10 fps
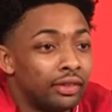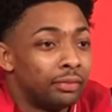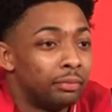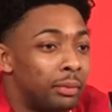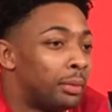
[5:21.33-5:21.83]

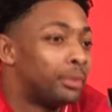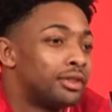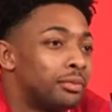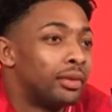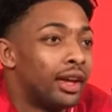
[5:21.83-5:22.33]
My memories
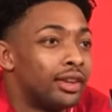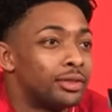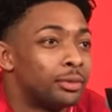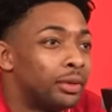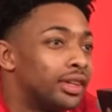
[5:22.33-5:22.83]
from that
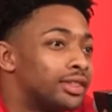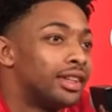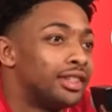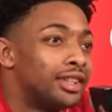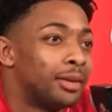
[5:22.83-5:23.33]
is winning a
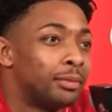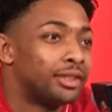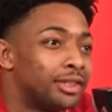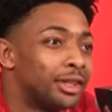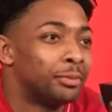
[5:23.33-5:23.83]
state
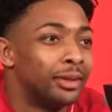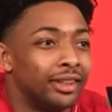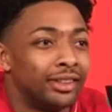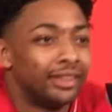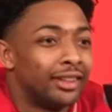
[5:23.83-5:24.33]
championship,
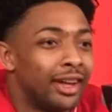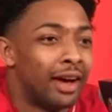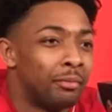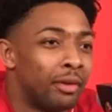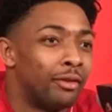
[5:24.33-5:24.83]
but
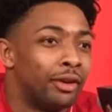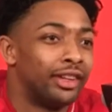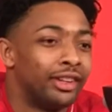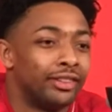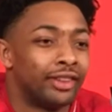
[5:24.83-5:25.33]
I'm
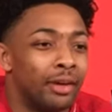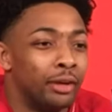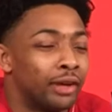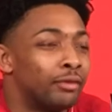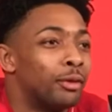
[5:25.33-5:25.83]

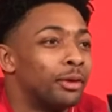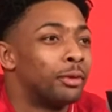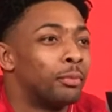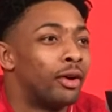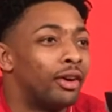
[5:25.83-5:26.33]
looking forward to
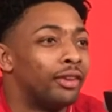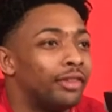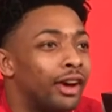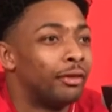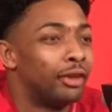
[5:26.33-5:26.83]
tomorrow. I'm
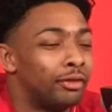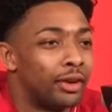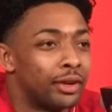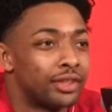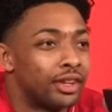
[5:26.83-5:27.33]
not really
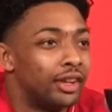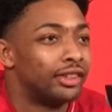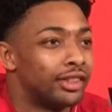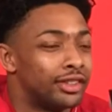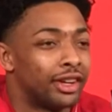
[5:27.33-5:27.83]
focused on
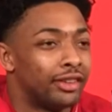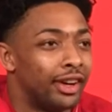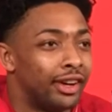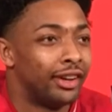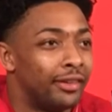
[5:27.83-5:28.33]
Kentucky
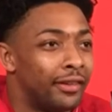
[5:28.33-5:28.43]
right now.